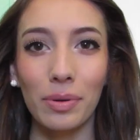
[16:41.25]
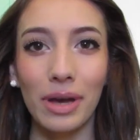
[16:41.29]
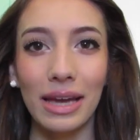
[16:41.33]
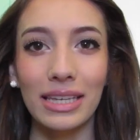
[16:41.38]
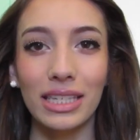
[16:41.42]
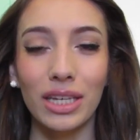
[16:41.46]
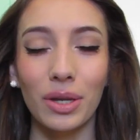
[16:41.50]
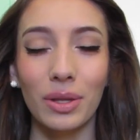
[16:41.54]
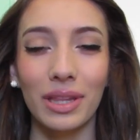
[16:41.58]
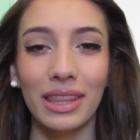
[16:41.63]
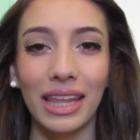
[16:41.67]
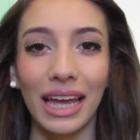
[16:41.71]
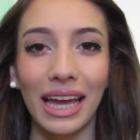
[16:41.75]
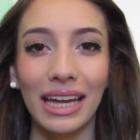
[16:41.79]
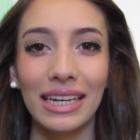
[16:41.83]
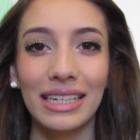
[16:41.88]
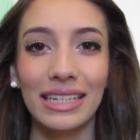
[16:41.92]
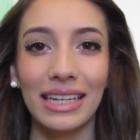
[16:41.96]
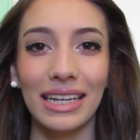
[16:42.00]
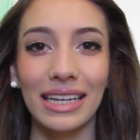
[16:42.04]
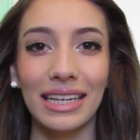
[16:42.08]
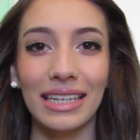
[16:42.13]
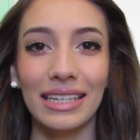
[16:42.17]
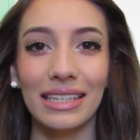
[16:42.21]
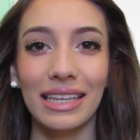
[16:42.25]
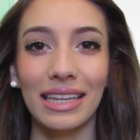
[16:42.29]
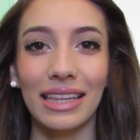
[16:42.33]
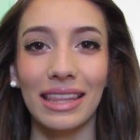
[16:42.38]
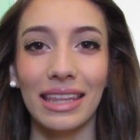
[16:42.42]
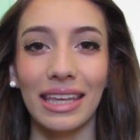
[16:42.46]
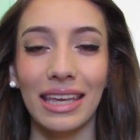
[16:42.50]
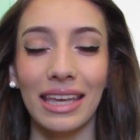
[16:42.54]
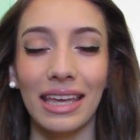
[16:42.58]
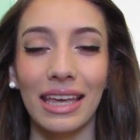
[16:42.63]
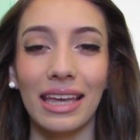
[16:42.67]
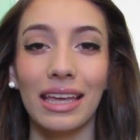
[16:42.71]
Okay, so that is
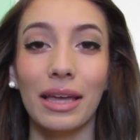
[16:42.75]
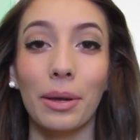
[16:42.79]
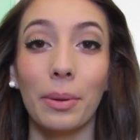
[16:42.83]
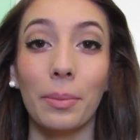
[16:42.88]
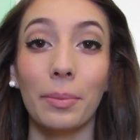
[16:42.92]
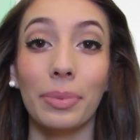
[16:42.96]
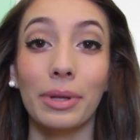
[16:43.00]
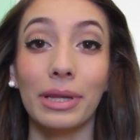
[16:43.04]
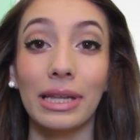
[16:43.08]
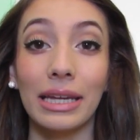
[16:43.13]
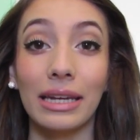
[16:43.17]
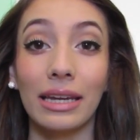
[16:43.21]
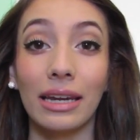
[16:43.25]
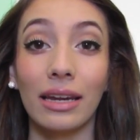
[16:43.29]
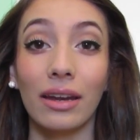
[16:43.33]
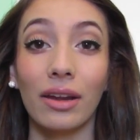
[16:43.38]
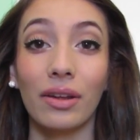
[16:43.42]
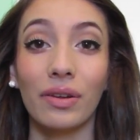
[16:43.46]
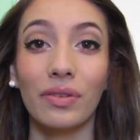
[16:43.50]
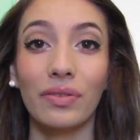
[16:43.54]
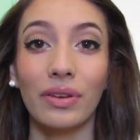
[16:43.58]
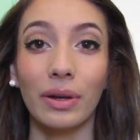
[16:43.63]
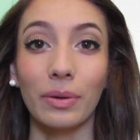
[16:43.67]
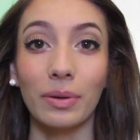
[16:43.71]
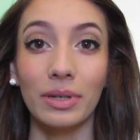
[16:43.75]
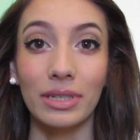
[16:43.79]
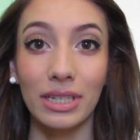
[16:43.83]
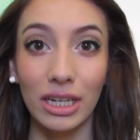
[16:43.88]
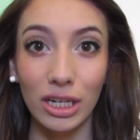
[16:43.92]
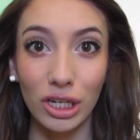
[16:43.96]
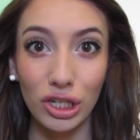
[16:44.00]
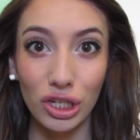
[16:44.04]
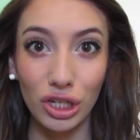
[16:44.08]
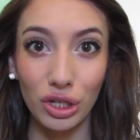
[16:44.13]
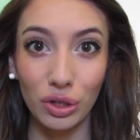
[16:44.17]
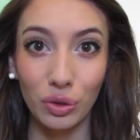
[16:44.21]
the completed
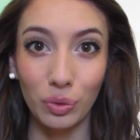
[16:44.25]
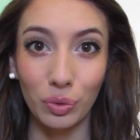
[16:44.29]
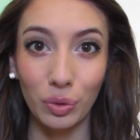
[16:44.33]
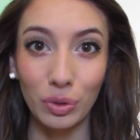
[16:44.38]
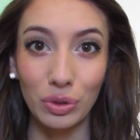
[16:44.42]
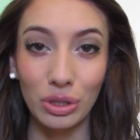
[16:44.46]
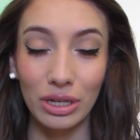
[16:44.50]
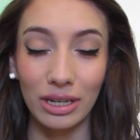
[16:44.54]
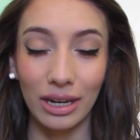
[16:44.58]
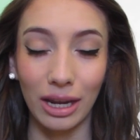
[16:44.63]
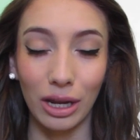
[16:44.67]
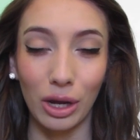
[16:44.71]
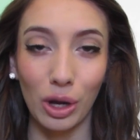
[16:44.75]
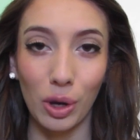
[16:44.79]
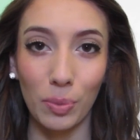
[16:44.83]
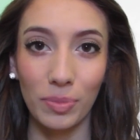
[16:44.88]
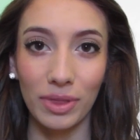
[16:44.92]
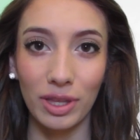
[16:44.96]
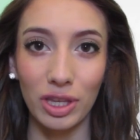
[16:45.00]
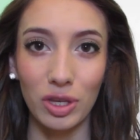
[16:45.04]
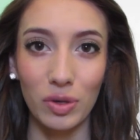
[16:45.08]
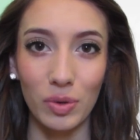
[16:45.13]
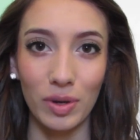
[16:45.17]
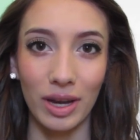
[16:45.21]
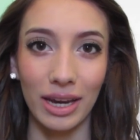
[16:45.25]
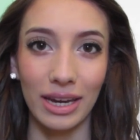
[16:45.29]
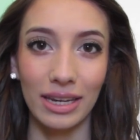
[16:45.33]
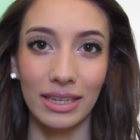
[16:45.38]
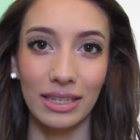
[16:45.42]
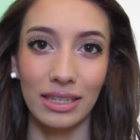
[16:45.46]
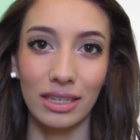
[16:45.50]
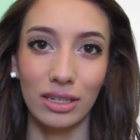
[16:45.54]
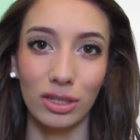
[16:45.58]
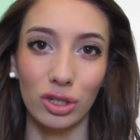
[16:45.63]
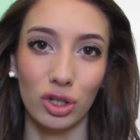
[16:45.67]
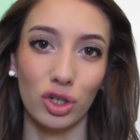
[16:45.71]
foundation routine. I hope that you
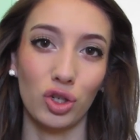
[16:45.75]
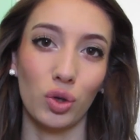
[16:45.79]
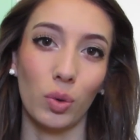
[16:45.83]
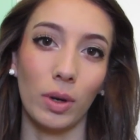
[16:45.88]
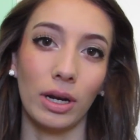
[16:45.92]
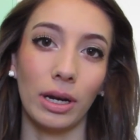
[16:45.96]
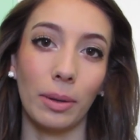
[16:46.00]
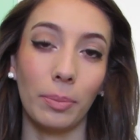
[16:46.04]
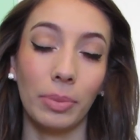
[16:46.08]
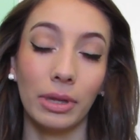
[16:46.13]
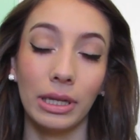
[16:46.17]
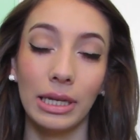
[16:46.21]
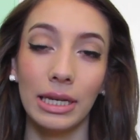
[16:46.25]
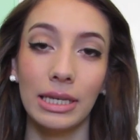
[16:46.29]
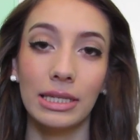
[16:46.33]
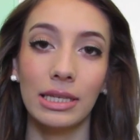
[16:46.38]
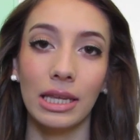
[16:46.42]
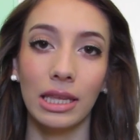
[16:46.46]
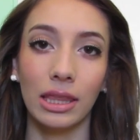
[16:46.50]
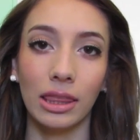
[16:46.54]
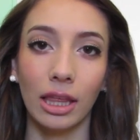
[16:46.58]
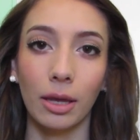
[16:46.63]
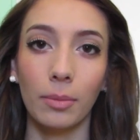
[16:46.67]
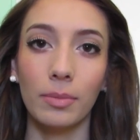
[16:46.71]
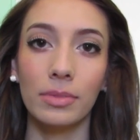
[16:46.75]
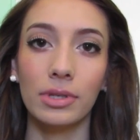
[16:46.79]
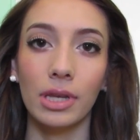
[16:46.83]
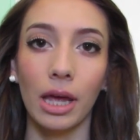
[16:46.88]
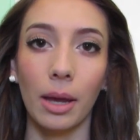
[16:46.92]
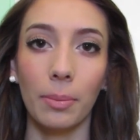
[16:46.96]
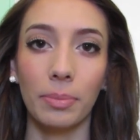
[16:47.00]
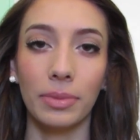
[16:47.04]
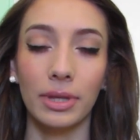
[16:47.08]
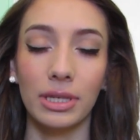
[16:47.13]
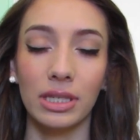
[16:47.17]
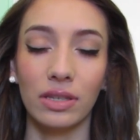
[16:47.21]
guys enjoyed. Please thumbs
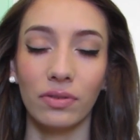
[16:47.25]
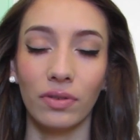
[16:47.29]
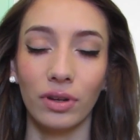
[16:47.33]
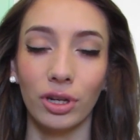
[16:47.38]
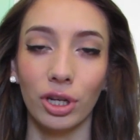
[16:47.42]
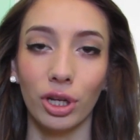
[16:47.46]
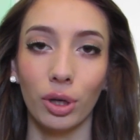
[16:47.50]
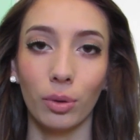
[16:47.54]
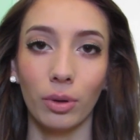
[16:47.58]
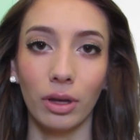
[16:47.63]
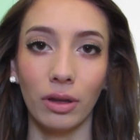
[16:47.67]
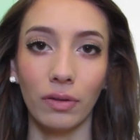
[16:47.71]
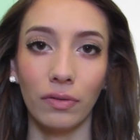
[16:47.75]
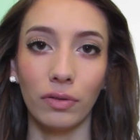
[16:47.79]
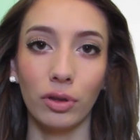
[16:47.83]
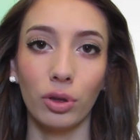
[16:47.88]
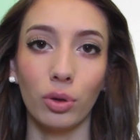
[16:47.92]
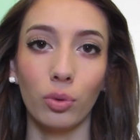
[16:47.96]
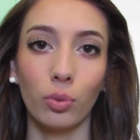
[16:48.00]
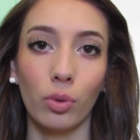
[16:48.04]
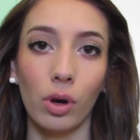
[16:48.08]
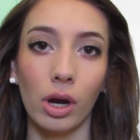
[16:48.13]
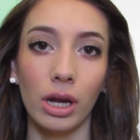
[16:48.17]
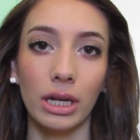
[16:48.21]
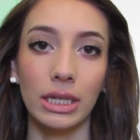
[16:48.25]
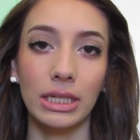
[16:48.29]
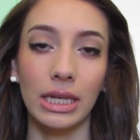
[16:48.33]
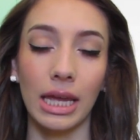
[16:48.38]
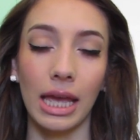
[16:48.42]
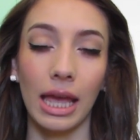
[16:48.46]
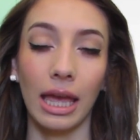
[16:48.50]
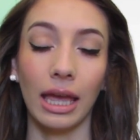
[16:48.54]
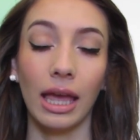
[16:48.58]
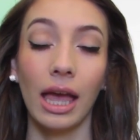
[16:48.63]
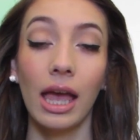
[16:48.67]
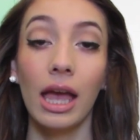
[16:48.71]
up this video if you want
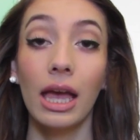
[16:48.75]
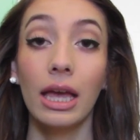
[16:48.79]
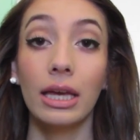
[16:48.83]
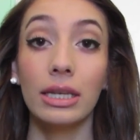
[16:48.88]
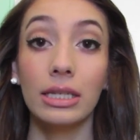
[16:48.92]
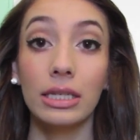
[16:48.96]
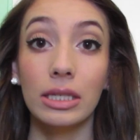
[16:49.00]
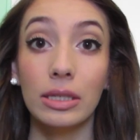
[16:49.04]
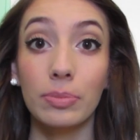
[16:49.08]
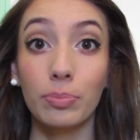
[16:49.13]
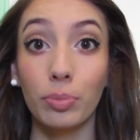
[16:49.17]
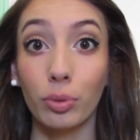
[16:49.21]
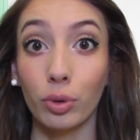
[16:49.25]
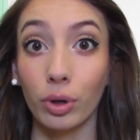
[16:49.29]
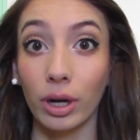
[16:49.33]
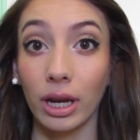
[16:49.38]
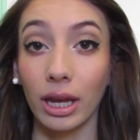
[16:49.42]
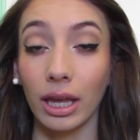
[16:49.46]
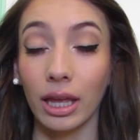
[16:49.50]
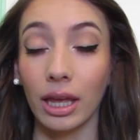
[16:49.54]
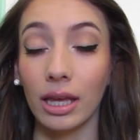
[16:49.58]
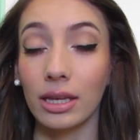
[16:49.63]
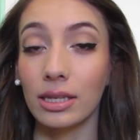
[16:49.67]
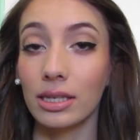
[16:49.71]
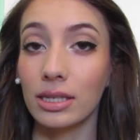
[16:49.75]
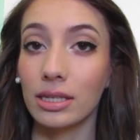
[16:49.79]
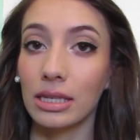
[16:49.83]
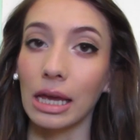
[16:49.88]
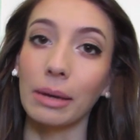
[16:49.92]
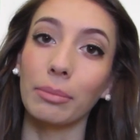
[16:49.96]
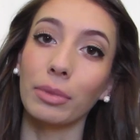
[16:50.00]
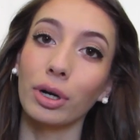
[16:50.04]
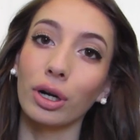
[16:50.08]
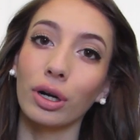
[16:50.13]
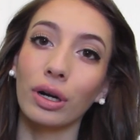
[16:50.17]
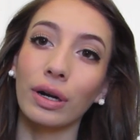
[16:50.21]
a spring
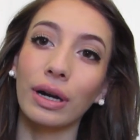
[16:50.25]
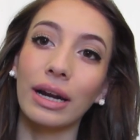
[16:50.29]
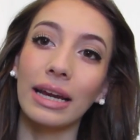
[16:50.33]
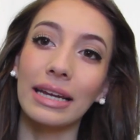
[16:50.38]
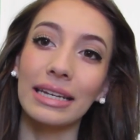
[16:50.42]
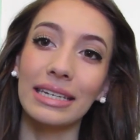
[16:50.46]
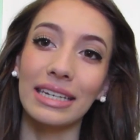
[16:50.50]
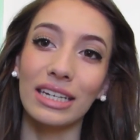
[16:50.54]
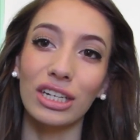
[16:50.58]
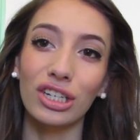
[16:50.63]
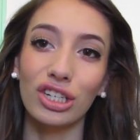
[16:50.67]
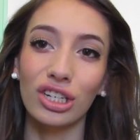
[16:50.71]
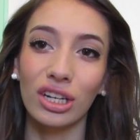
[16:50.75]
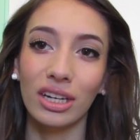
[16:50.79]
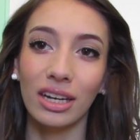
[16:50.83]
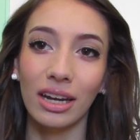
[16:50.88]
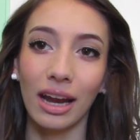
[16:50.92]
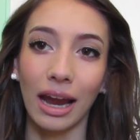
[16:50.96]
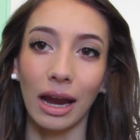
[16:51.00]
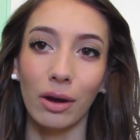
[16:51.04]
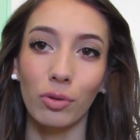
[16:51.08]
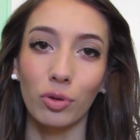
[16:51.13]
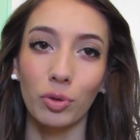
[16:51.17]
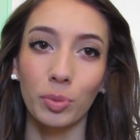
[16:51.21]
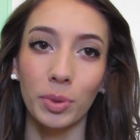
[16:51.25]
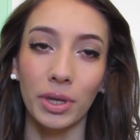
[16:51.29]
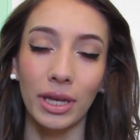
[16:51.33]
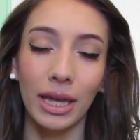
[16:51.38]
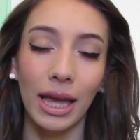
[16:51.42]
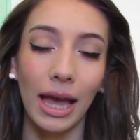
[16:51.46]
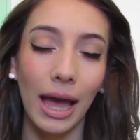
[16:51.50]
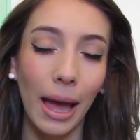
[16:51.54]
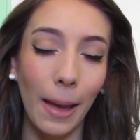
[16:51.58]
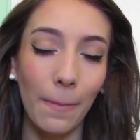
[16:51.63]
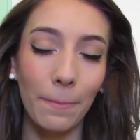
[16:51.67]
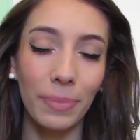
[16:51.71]
summer edition. I will be
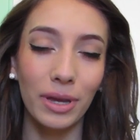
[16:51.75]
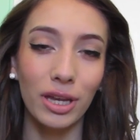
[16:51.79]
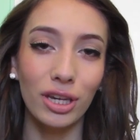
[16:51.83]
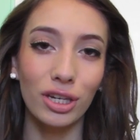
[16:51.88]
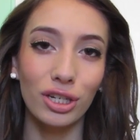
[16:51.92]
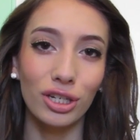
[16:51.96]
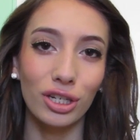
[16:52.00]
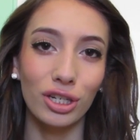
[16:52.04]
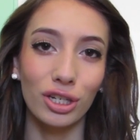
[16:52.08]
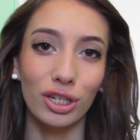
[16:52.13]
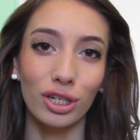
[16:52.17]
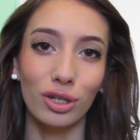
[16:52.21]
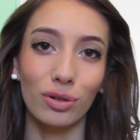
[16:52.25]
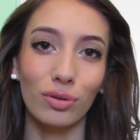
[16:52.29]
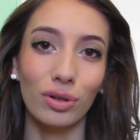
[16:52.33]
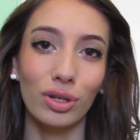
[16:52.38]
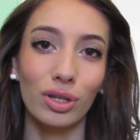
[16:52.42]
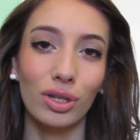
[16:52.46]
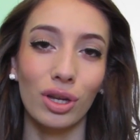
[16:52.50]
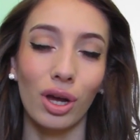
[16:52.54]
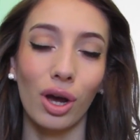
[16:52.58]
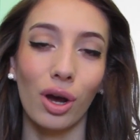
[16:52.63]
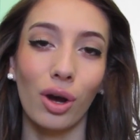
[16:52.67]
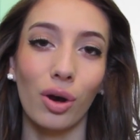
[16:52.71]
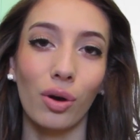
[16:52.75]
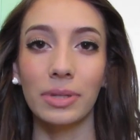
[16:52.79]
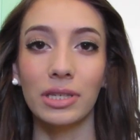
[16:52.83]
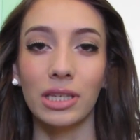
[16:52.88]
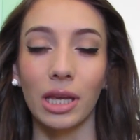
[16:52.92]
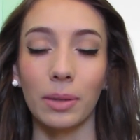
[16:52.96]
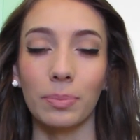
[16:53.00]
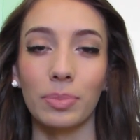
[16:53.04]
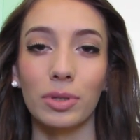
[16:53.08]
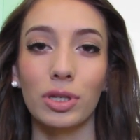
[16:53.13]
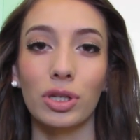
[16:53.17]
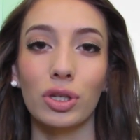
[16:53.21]
happy to do so.
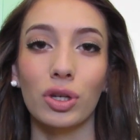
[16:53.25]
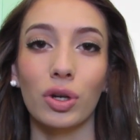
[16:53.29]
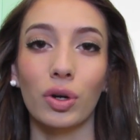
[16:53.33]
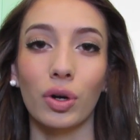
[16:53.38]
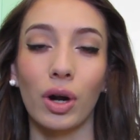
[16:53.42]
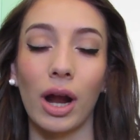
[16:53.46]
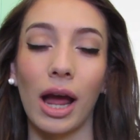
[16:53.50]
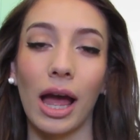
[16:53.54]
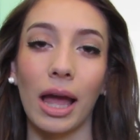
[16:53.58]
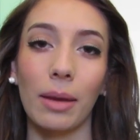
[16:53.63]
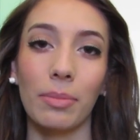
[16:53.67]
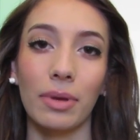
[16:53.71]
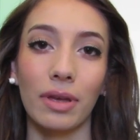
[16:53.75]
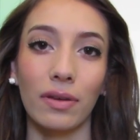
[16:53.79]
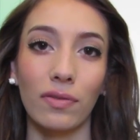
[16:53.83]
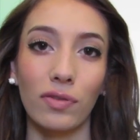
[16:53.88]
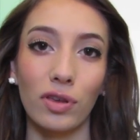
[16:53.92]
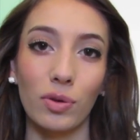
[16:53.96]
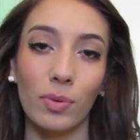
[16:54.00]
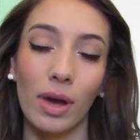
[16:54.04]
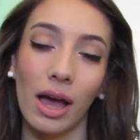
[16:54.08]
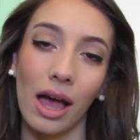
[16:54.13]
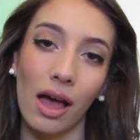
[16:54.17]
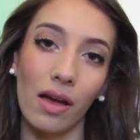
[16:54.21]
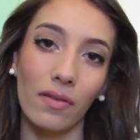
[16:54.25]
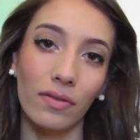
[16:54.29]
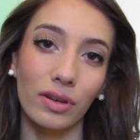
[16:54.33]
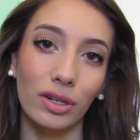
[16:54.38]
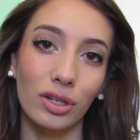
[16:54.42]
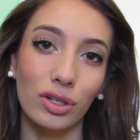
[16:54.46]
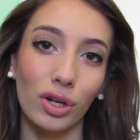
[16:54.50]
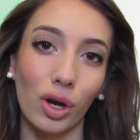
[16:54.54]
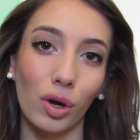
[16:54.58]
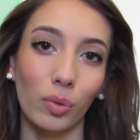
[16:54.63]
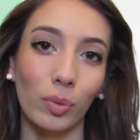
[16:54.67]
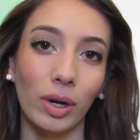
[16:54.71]
Subscribe if you
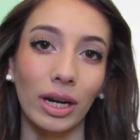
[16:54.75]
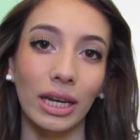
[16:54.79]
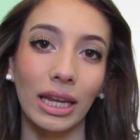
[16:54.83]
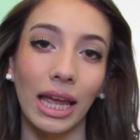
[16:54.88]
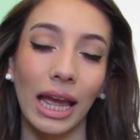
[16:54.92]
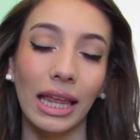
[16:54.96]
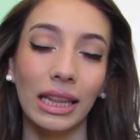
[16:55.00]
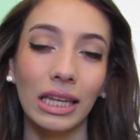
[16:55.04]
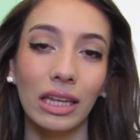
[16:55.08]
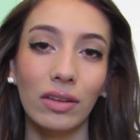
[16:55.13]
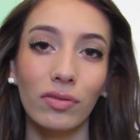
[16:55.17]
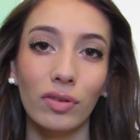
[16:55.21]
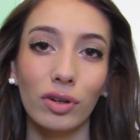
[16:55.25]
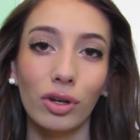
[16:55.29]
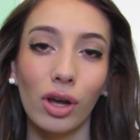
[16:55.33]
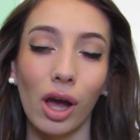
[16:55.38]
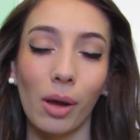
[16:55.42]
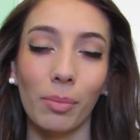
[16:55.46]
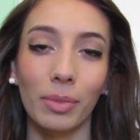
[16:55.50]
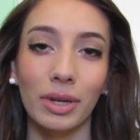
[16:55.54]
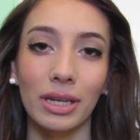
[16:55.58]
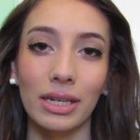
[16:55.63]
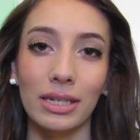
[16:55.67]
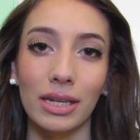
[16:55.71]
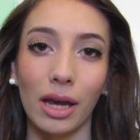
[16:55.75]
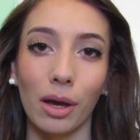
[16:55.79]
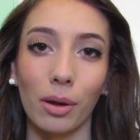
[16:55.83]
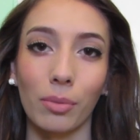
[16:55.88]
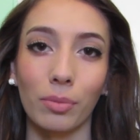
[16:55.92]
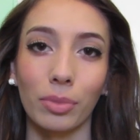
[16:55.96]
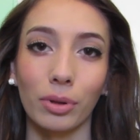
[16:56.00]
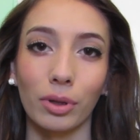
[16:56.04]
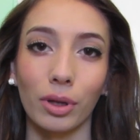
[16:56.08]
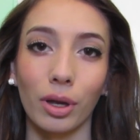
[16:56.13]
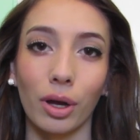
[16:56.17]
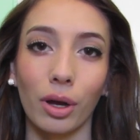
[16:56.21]
haven't already and leave a comment
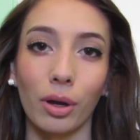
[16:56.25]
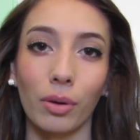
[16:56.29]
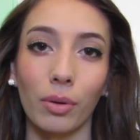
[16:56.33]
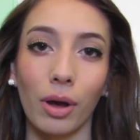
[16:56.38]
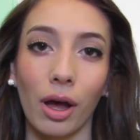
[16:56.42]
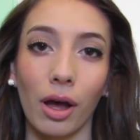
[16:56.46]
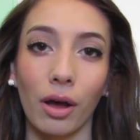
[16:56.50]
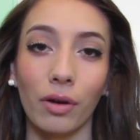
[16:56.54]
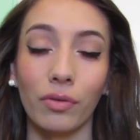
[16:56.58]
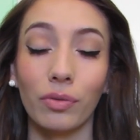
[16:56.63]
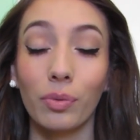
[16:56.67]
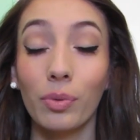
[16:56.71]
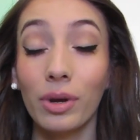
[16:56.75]
down below of